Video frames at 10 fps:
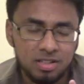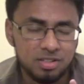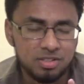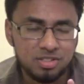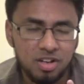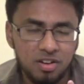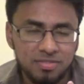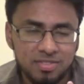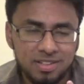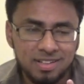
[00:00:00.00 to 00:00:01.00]
The
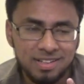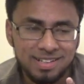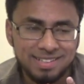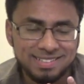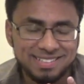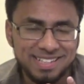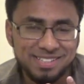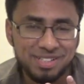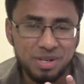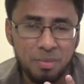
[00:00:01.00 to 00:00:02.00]
soft
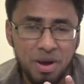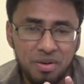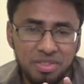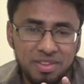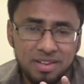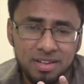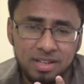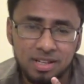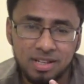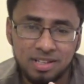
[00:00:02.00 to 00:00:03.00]
taste in your mouth,
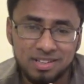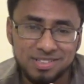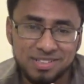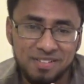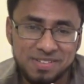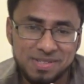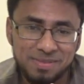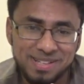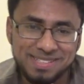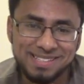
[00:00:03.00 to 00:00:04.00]
the soft
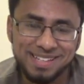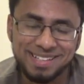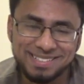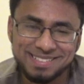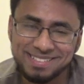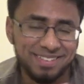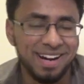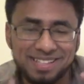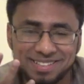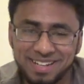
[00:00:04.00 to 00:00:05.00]
spicy taste.
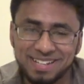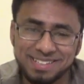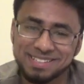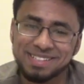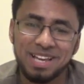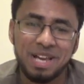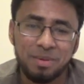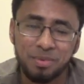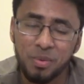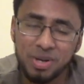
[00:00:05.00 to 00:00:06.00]
Alright, so I got this.
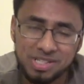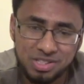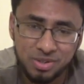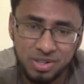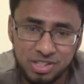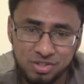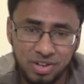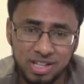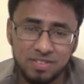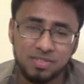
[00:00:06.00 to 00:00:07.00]
But hope you guys enjoyed this
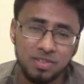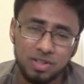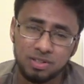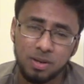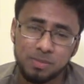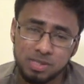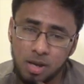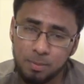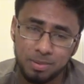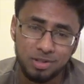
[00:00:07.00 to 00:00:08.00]
rant. Give this video a thumbs
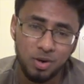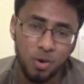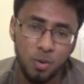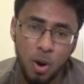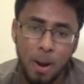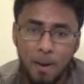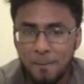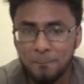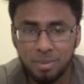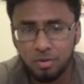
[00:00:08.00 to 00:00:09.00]
up and go
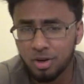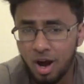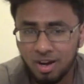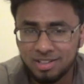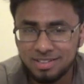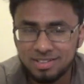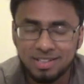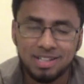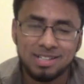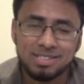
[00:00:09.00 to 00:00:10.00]
biryani.
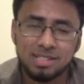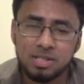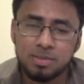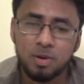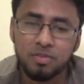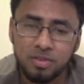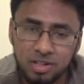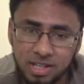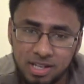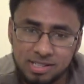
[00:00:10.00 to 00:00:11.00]
Till tomorrow for
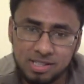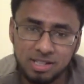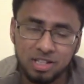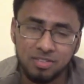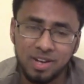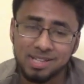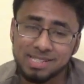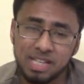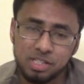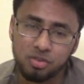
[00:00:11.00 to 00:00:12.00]
another A S A Daily
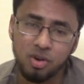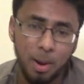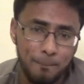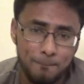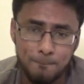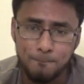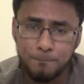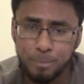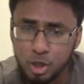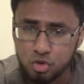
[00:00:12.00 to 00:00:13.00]
Rant. That's a wrap.
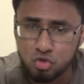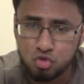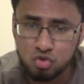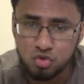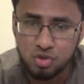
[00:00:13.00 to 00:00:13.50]
Peace.